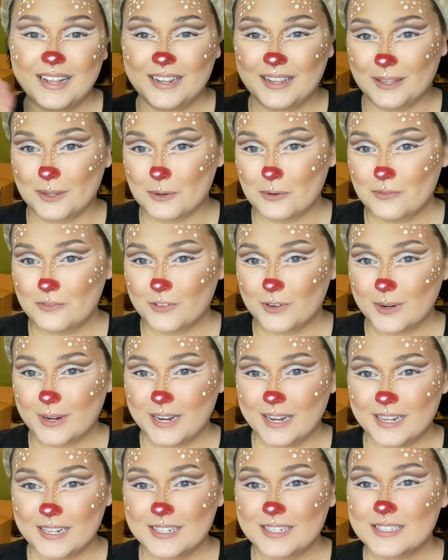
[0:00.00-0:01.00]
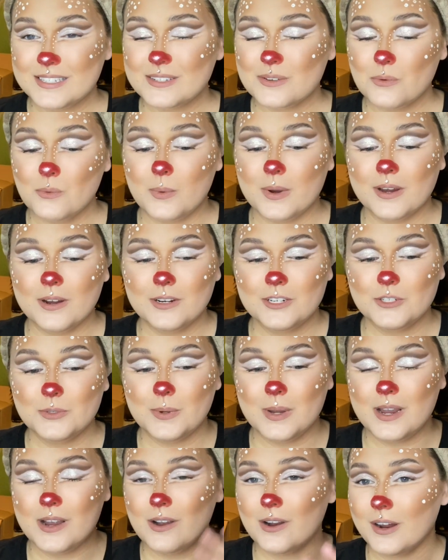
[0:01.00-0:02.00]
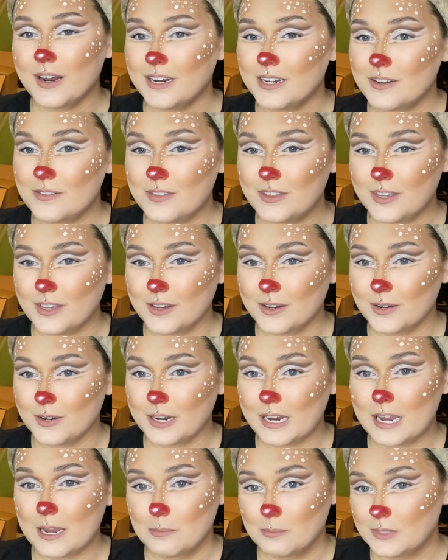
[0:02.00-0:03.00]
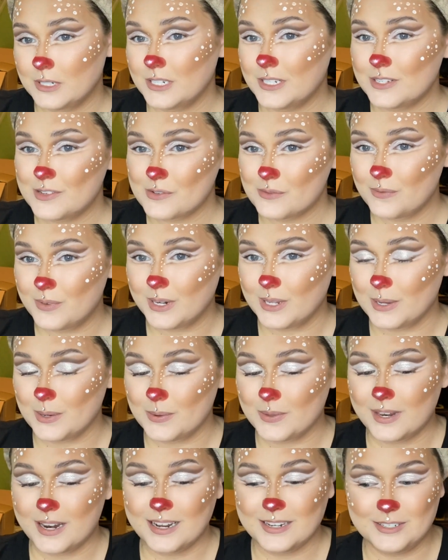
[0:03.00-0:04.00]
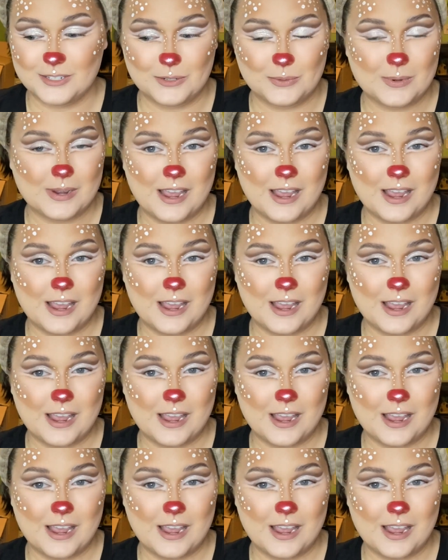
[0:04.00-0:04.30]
Hello friends, we are doing our end of the year empties video that I do